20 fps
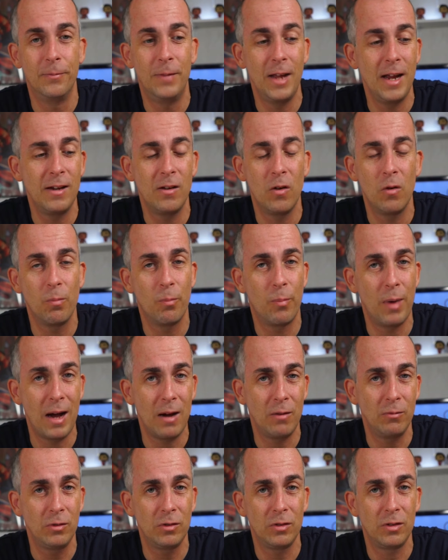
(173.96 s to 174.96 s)
They don't
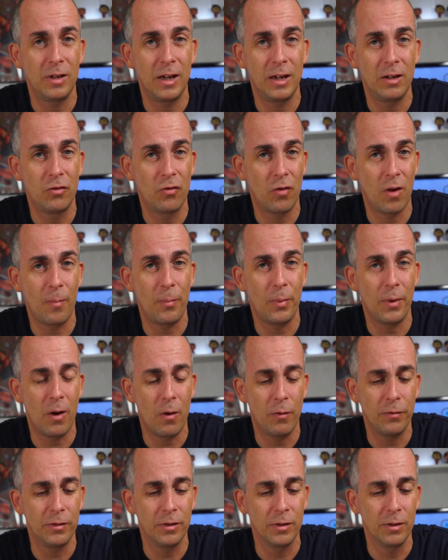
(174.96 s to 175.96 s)
bounce, they drop
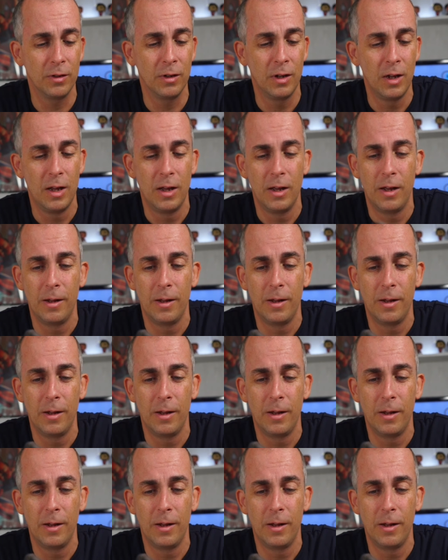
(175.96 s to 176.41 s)
often.